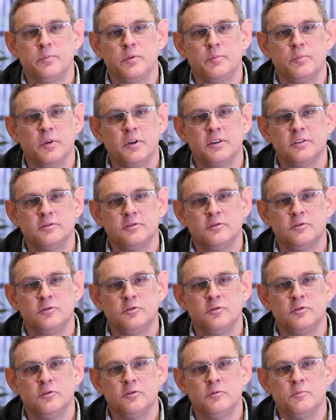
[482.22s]
prepares you
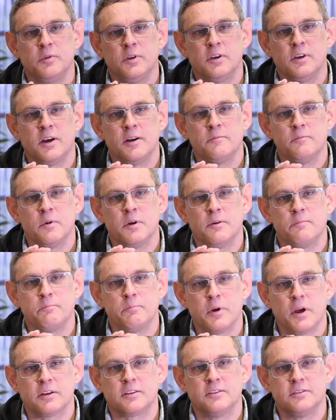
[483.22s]
to become a
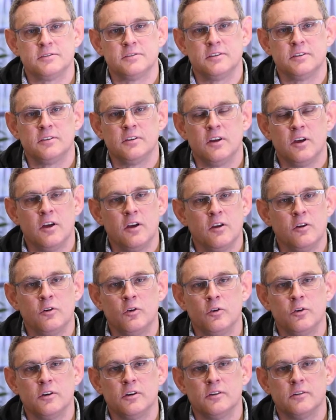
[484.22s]
practicing
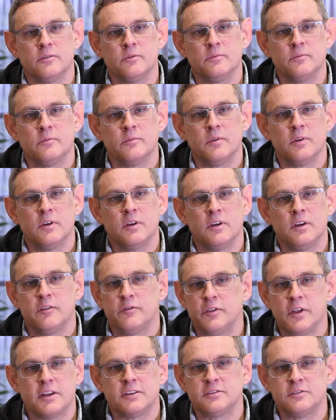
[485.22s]
lawyer. If
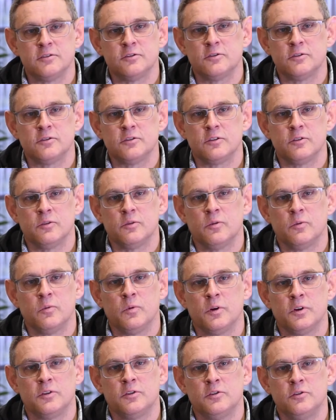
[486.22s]
that's not
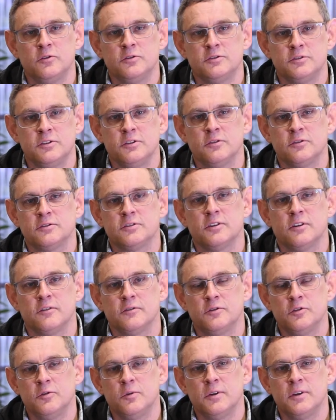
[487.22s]
what you see
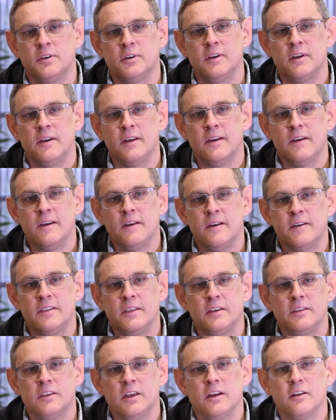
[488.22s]
yourself doing,
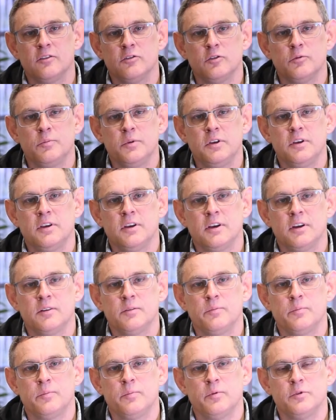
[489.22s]
then the LLB
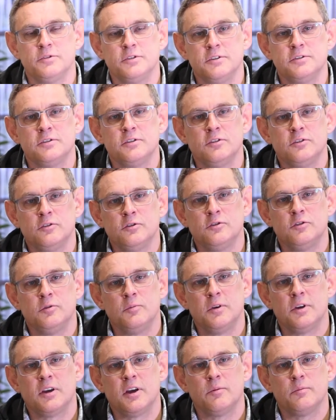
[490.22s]
can position you to
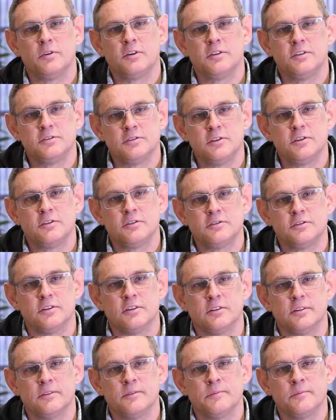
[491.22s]
become a
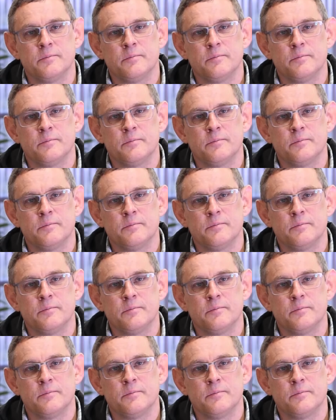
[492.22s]
researcher.